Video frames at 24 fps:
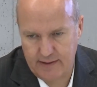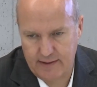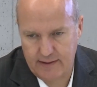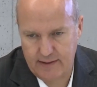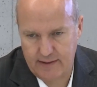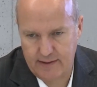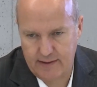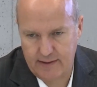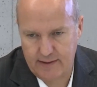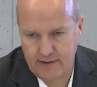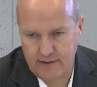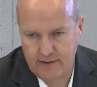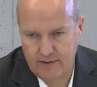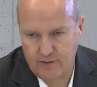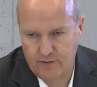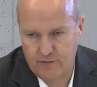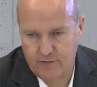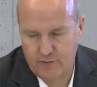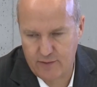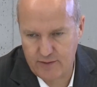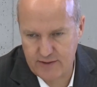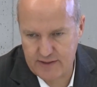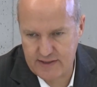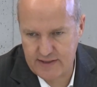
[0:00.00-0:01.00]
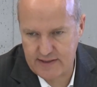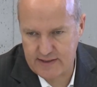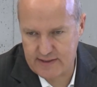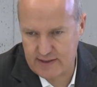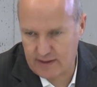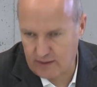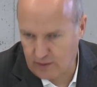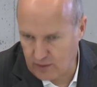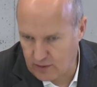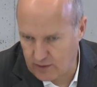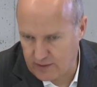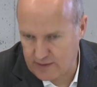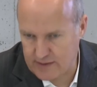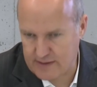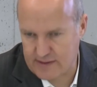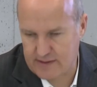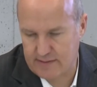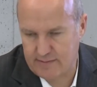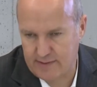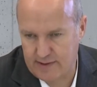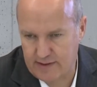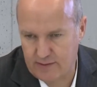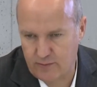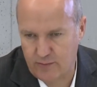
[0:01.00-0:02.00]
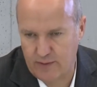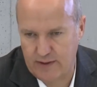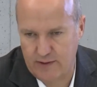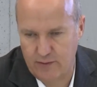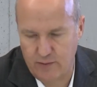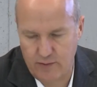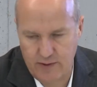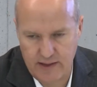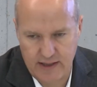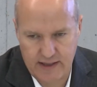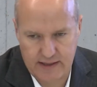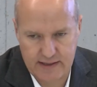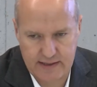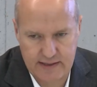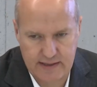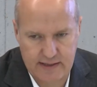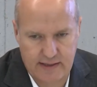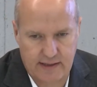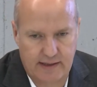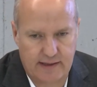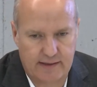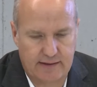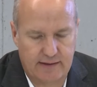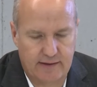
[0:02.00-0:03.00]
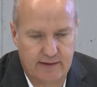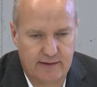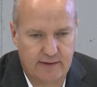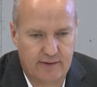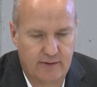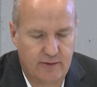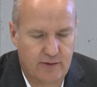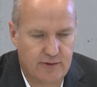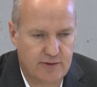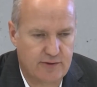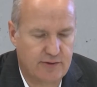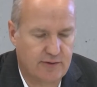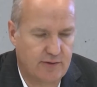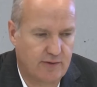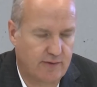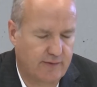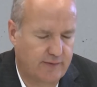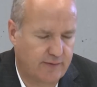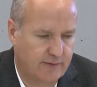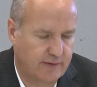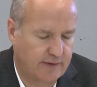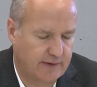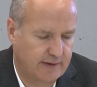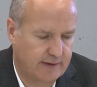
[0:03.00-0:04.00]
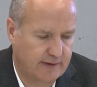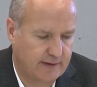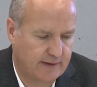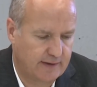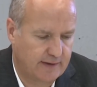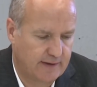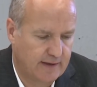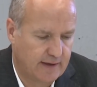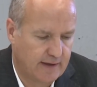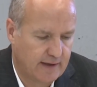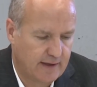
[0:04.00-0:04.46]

Of course, it's a loss, but when we extract the cost of the